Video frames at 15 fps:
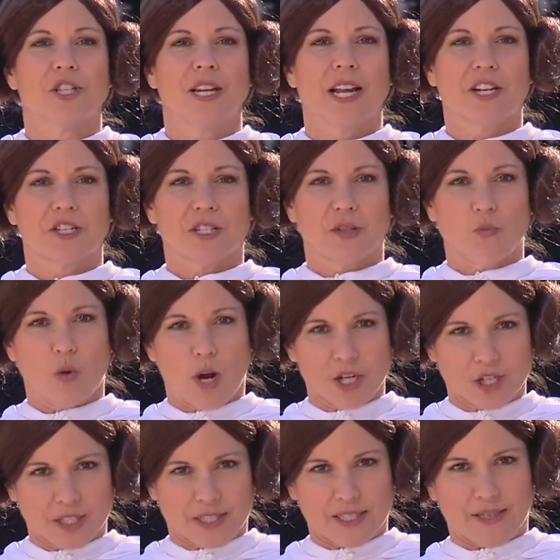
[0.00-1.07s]
that actually
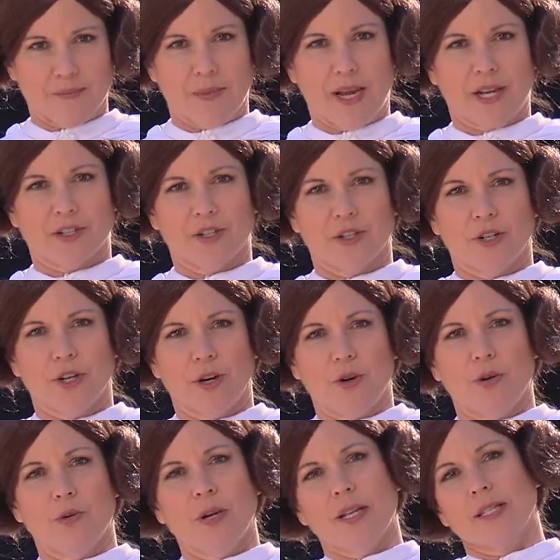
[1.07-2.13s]
watches the compactor
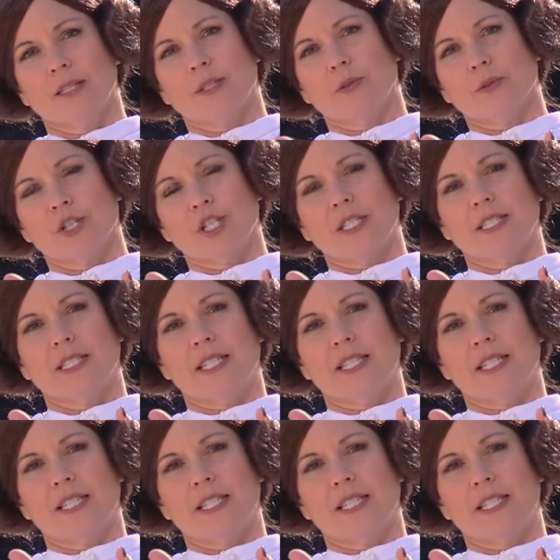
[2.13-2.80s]
go and squish in